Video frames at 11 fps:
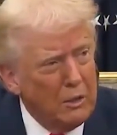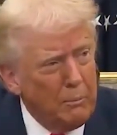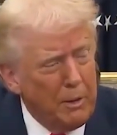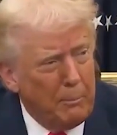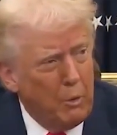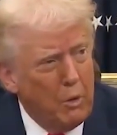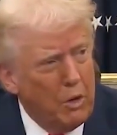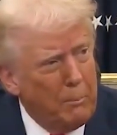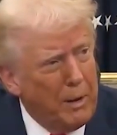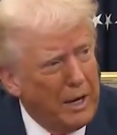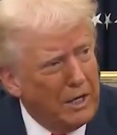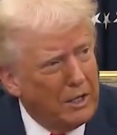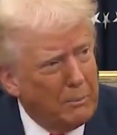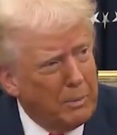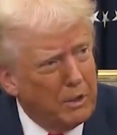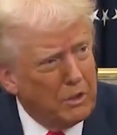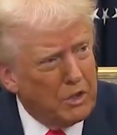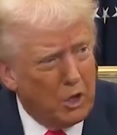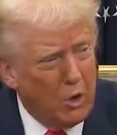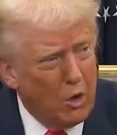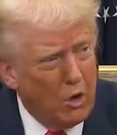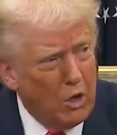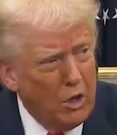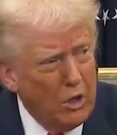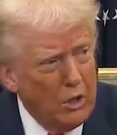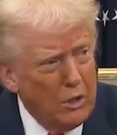people weren't paying their bills at all.